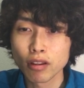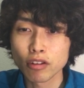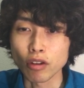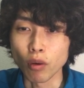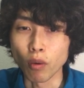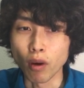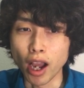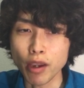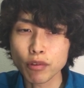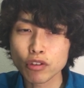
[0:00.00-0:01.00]
So
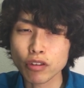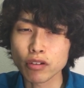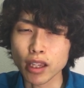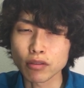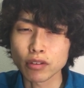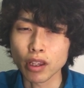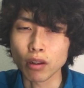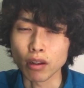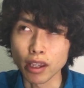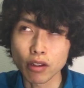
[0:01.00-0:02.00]
I would just like to
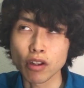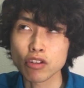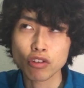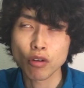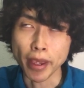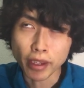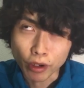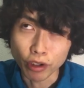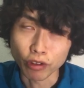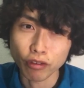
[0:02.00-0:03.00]
tell English
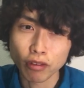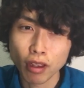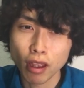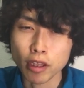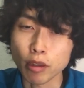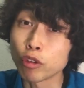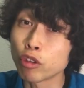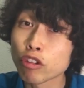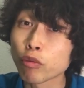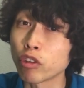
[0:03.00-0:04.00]
beginners some
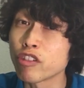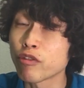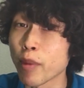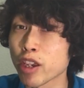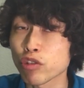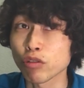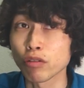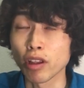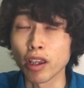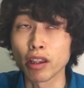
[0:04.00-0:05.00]
useful
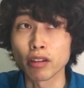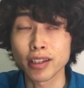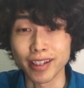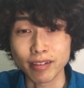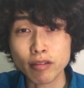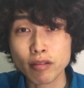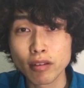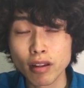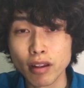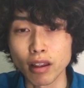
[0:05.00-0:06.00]
information and hints
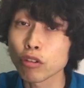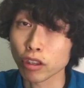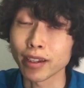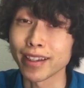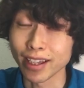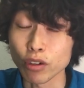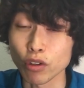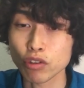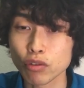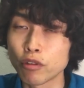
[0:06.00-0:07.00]
to study
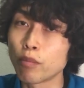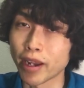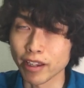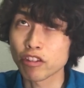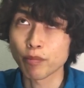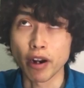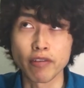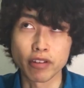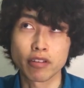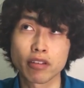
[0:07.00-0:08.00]
English from my
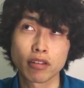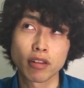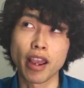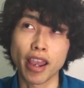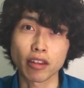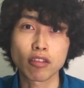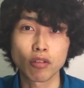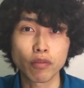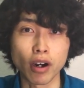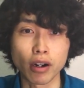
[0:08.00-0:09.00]
experience I had
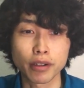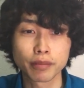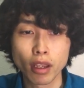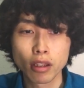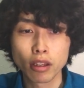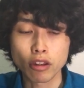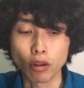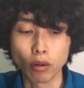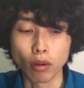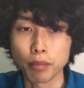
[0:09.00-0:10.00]
so far.
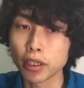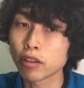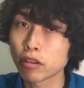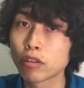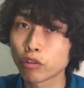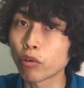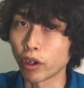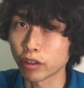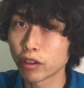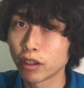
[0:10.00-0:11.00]
So please
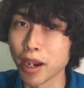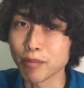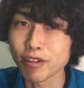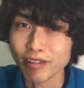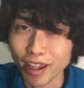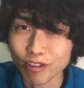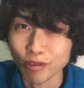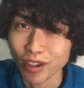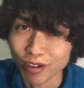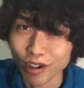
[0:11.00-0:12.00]
tolerate my mistakes
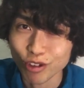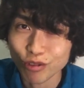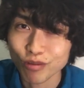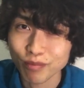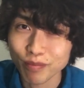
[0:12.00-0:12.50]
of English.